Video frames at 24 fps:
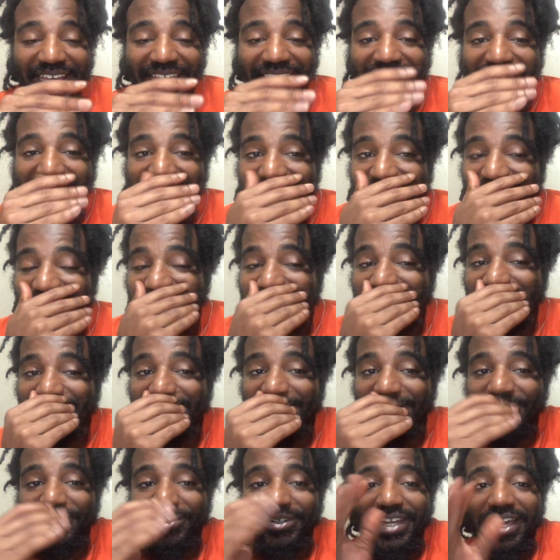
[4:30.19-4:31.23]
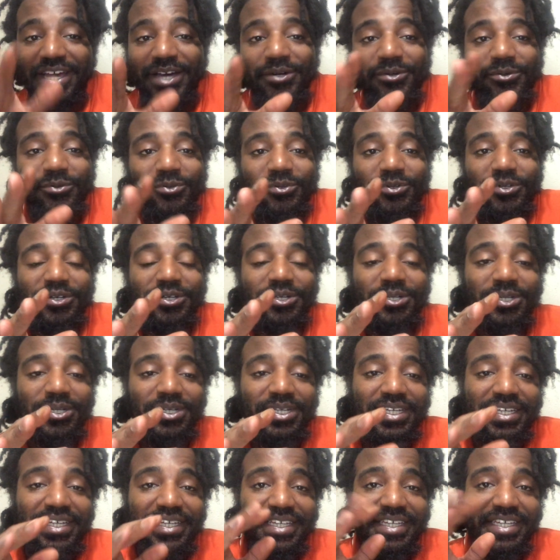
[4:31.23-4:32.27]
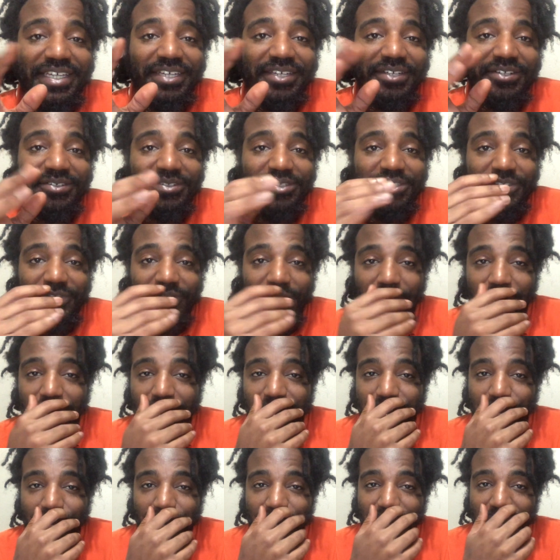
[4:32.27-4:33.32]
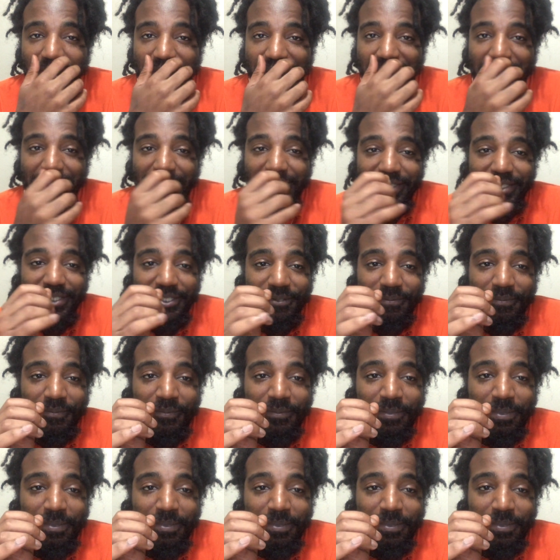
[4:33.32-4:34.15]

And so now we're here as far as with this.